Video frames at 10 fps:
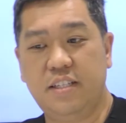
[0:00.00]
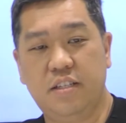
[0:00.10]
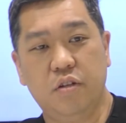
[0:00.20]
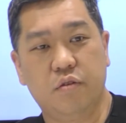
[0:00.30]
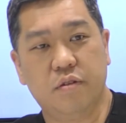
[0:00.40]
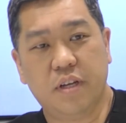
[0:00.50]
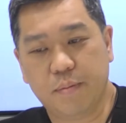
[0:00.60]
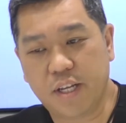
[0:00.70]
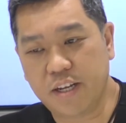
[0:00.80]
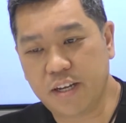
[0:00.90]
look, I
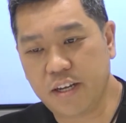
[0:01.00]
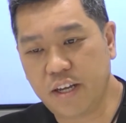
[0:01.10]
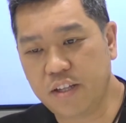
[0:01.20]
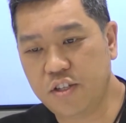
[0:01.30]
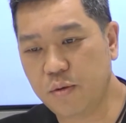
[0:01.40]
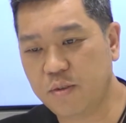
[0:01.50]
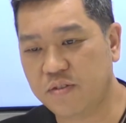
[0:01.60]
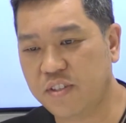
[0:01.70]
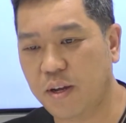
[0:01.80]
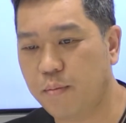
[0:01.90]
mean, in terms of
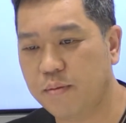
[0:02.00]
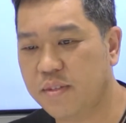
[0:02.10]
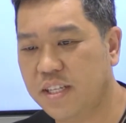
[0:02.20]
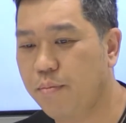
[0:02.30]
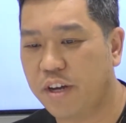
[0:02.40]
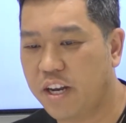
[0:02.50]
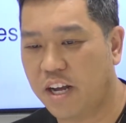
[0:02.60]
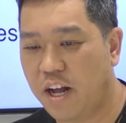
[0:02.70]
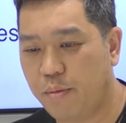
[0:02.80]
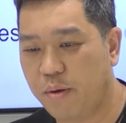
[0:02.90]
summing it
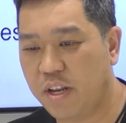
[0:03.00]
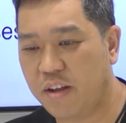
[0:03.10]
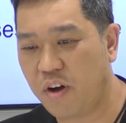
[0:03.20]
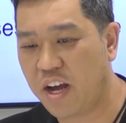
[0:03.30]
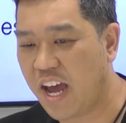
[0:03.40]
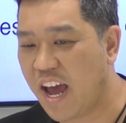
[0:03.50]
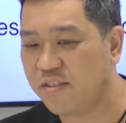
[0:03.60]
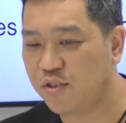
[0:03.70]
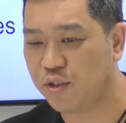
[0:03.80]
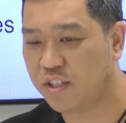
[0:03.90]
up, I mean, if I
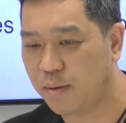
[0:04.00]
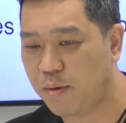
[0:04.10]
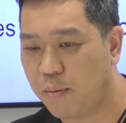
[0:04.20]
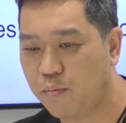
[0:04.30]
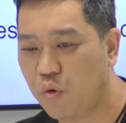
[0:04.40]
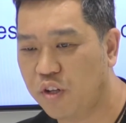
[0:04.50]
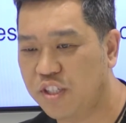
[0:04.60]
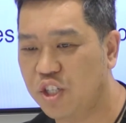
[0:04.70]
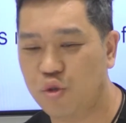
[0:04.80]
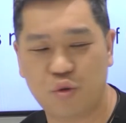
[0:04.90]
had to sum up what
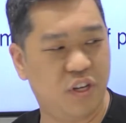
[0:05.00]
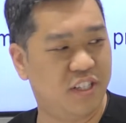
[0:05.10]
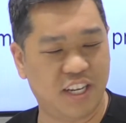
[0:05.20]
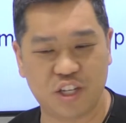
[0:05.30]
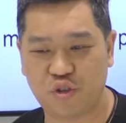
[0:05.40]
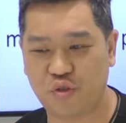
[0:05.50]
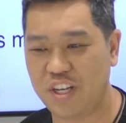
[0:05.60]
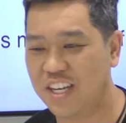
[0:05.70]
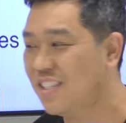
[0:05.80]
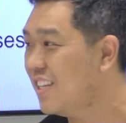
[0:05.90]
digital
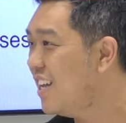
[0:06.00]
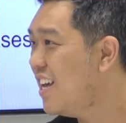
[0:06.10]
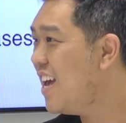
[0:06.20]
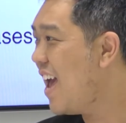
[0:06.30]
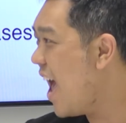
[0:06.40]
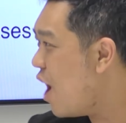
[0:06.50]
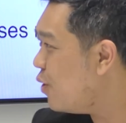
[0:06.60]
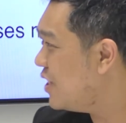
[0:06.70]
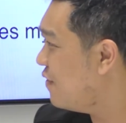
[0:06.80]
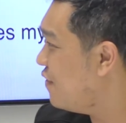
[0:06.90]
dentistry is and how
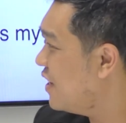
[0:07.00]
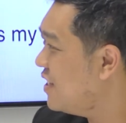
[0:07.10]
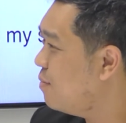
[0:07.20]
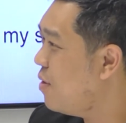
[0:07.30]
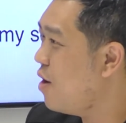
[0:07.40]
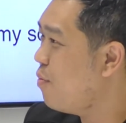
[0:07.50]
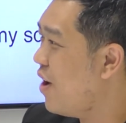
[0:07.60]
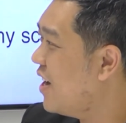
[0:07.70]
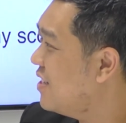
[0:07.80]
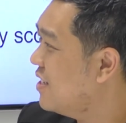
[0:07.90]
it's affected my
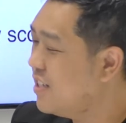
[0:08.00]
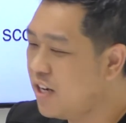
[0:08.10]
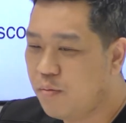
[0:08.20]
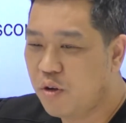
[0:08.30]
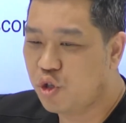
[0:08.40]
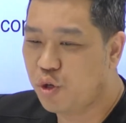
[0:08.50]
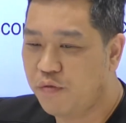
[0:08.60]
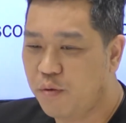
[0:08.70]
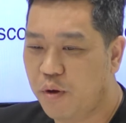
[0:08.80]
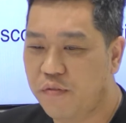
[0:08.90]
practice, and I'm not sure if
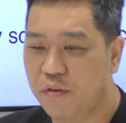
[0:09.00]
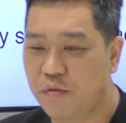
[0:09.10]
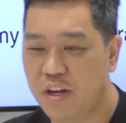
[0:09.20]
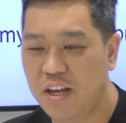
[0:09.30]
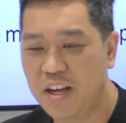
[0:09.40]
you both agree,